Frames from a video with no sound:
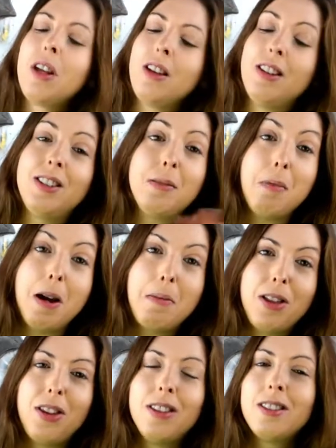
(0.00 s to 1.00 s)
This is my
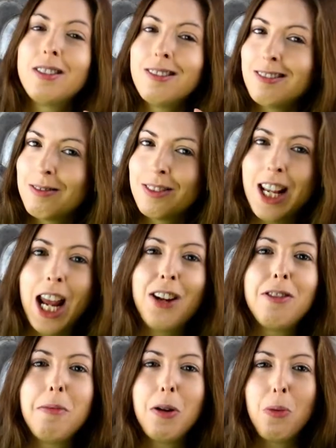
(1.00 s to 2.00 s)
method, take
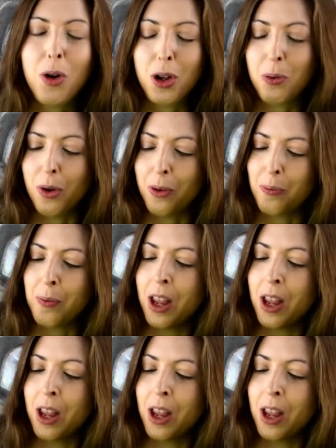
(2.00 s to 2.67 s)
from it what you want.